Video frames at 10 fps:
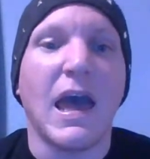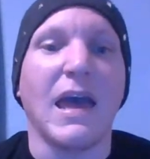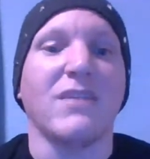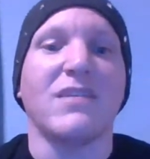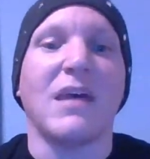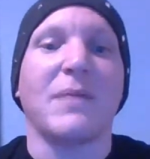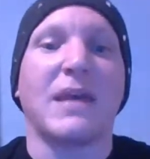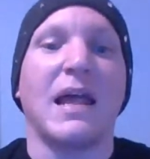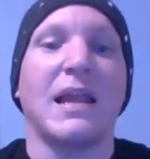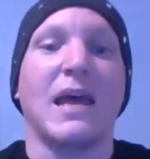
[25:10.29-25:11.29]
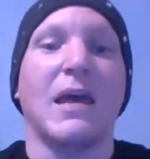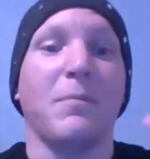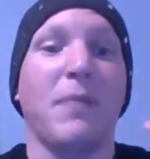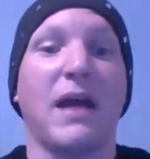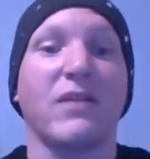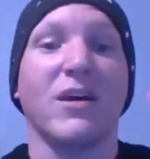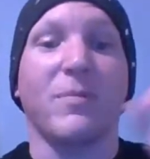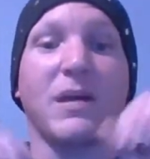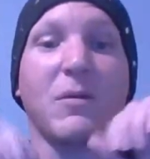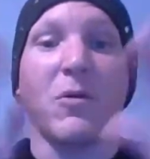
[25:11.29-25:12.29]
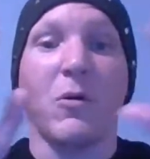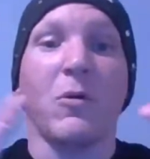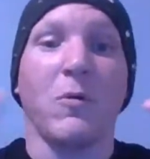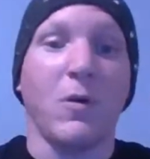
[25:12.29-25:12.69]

And Sami Callihan backs up like, whoa,